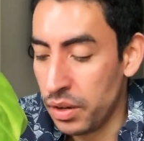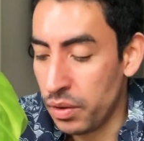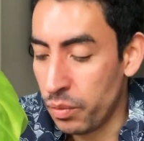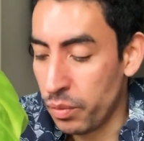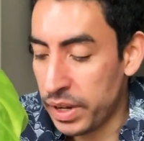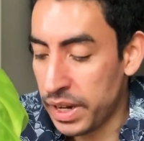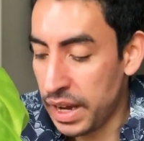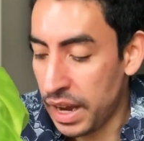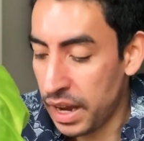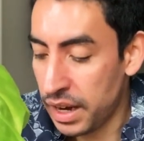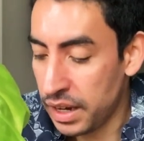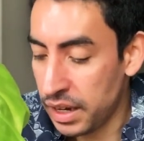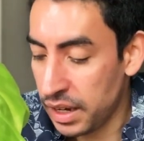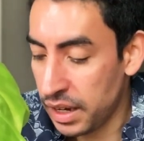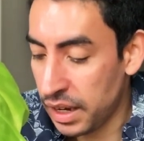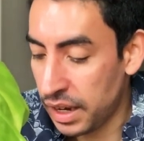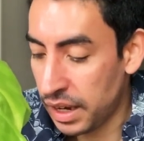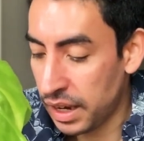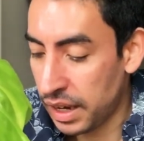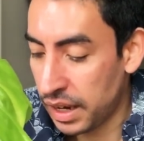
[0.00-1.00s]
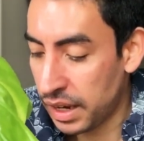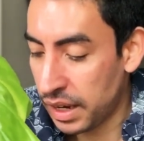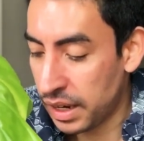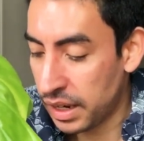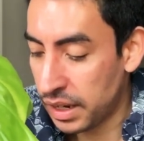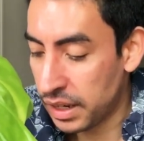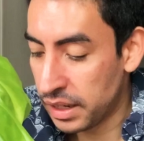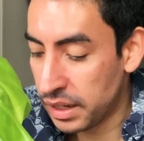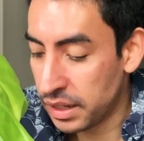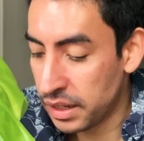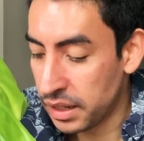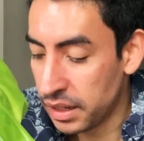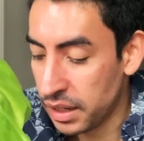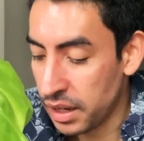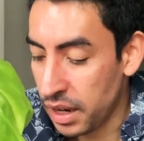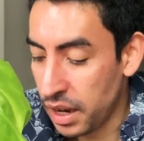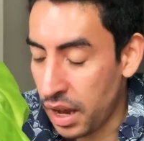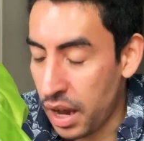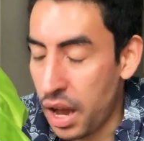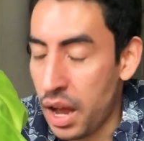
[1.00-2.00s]
we get it, and
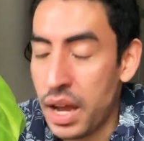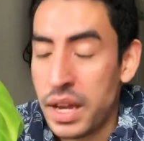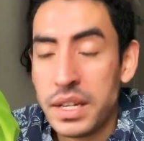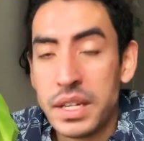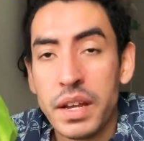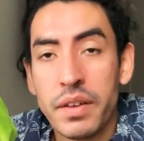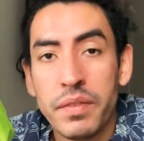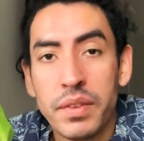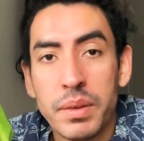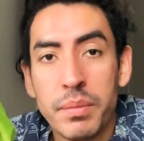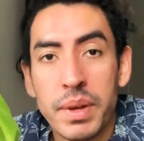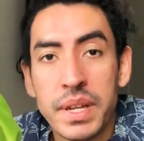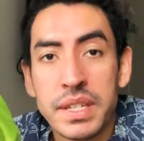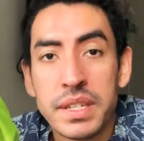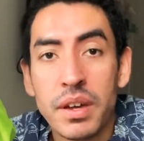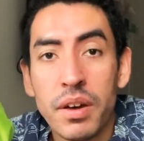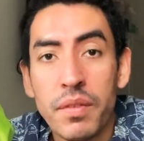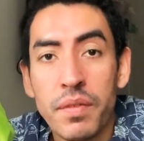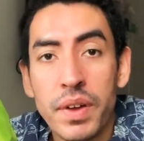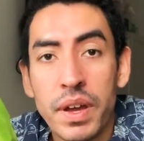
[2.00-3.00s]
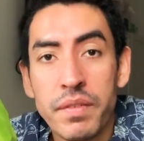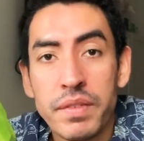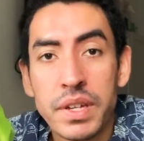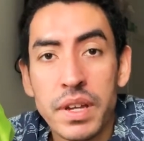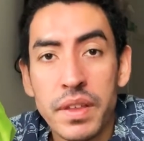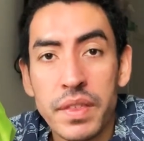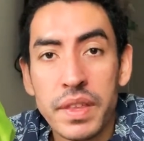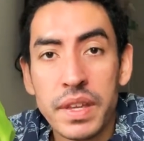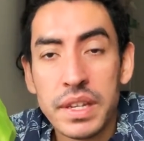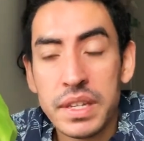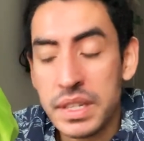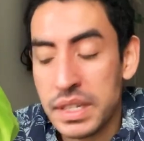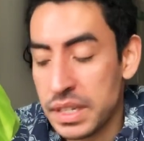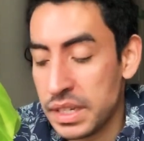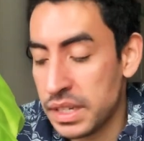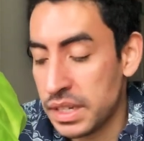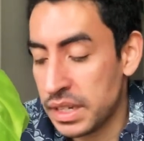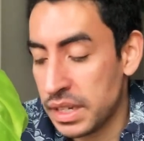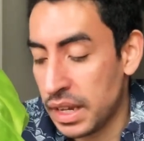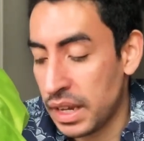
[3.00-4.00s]
I definitely myself have done
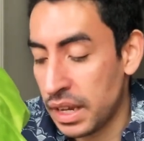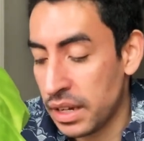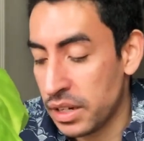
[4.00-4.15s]
this